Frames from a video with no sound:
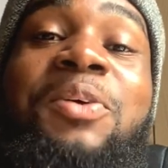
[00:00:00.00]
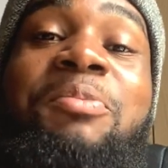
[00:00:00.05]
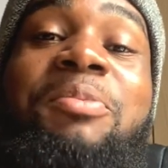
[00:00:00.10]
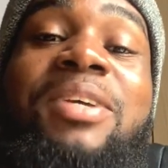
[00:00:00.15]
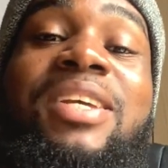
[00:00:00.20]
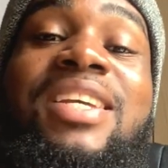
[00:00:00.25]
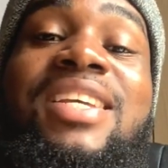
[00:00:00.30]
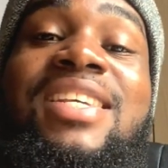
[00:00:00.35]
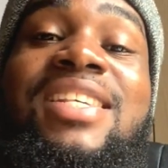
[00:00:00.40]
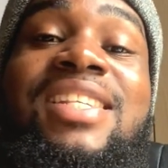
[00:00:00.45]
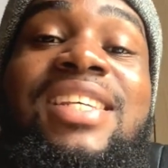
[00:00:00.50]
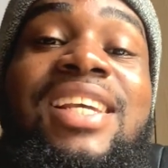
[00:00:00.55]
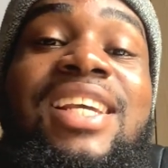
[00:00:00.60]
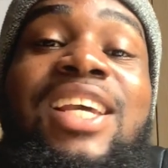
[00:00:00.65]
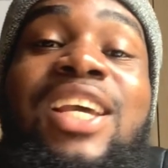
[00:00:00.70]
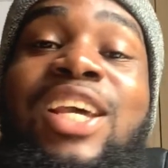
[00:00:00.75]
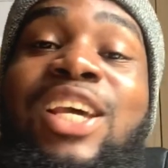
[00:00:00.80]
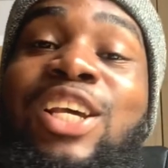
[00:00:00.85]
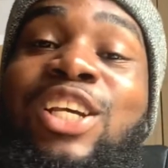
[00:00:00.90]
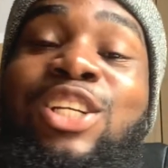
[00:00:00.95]
easy,
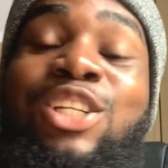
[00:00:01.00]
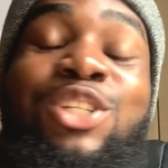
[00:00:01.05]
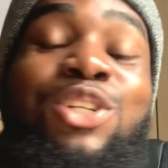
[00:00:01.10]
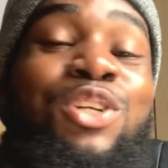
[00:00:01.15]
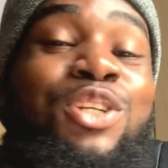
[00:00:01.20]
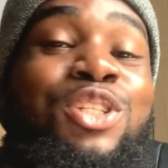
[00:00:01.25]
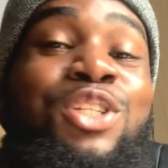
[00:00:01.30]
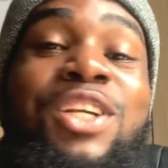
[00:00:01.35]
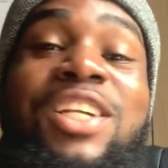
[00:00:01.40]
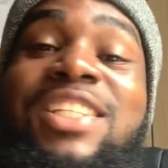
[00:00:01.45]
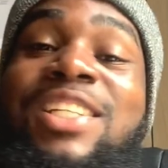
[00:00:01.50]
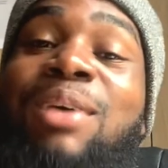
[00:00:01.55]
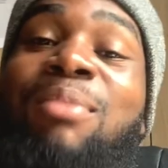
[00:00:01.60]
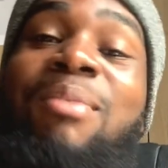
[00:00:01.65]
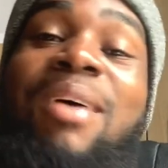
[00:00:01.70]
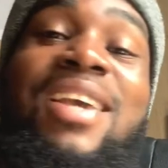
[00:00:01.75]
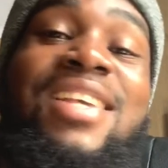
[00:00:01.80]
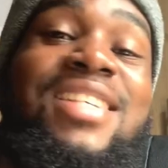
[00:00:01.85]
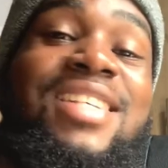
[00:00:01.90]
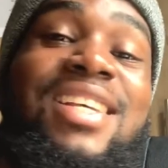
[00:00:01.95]
just change that
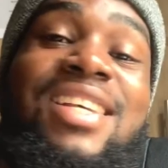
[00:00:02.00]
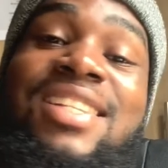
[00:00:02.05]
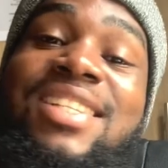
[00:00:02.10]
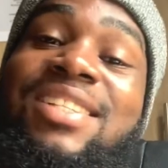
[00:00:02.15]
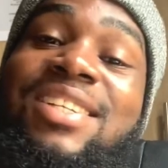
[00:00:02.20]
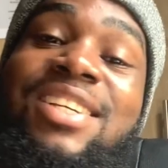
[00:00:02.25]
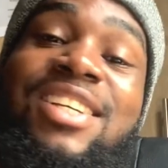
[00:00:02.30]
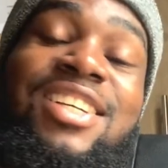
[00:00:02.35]
mindset.